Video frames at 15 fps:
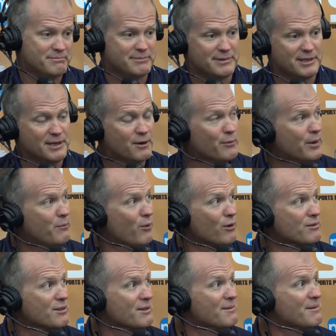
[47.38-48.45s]
we
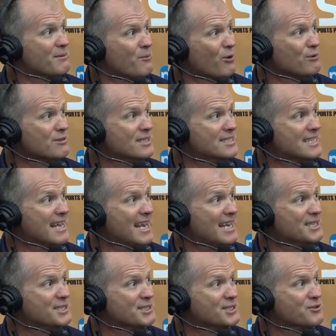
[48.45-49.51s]
worked these
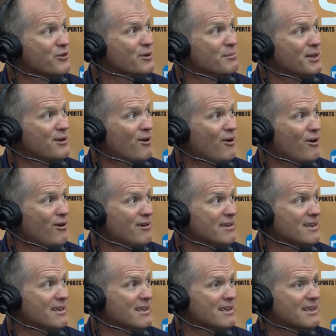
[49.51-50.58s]
guys extremely hard,
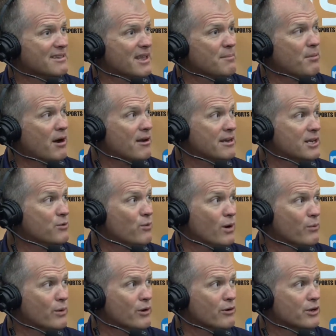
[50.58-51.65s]
and they bought into
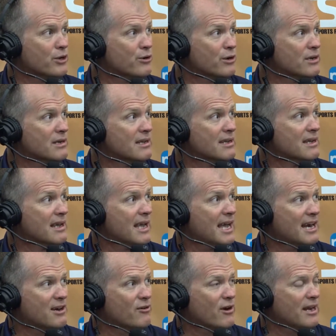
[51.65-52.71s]
what we were doing,
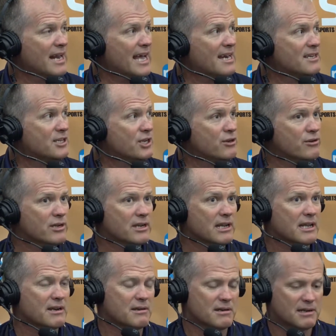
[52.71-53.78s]
had a great attitude,
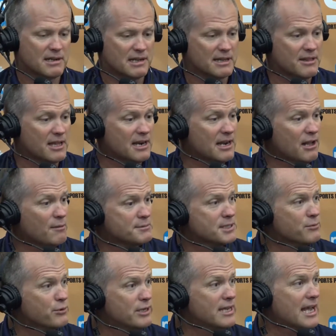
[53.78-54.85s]
and then it helps
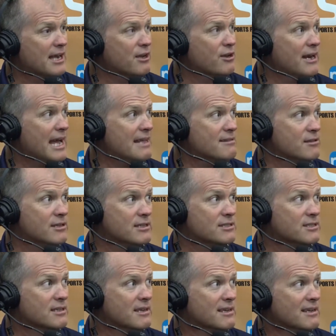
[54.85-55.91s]
when you got good
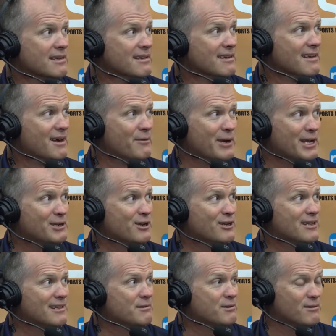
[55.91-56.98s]
athletes. We had
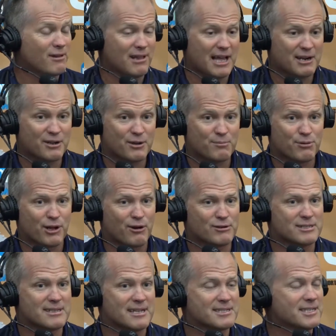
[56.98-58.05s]
a lot of good players
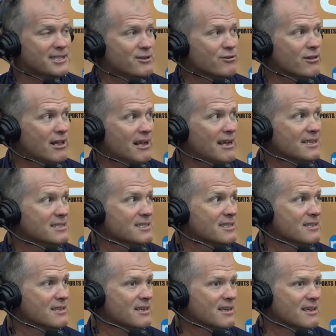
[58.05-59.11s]
in that senior class,
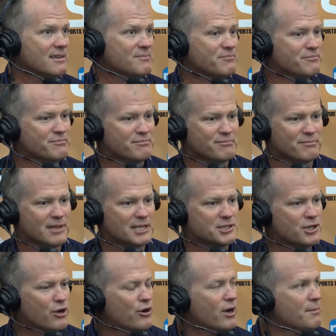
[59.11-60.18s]
and they
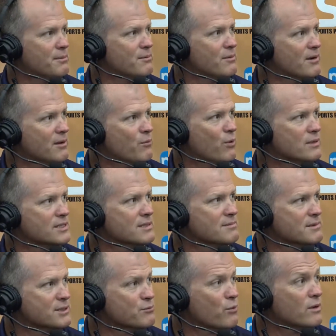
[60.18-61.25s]
showed up and won
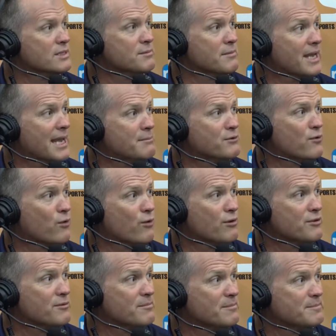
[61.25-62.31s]
some games for us.